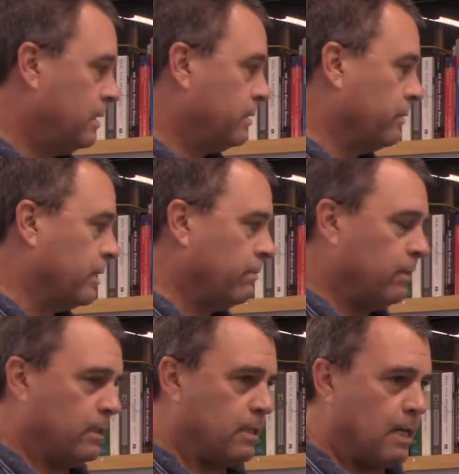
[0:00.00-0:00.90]
So whenever
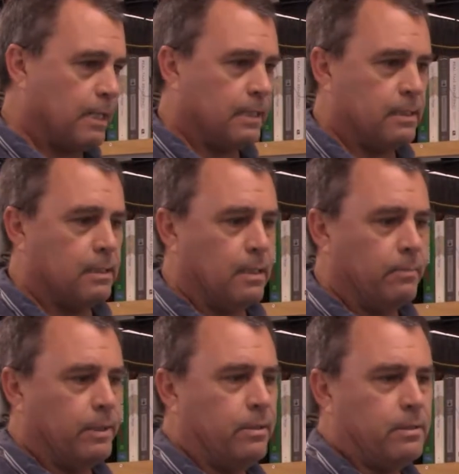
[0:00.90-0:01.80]
you're talking to
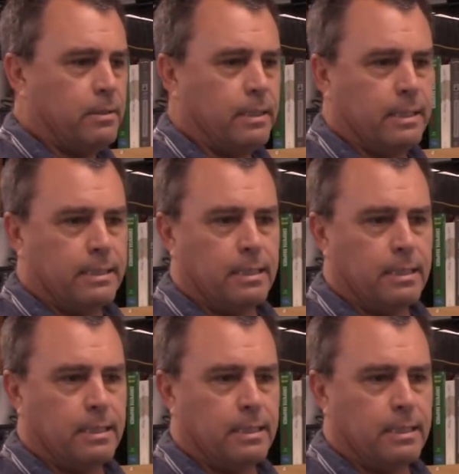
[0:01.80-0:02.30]
someone, usually in the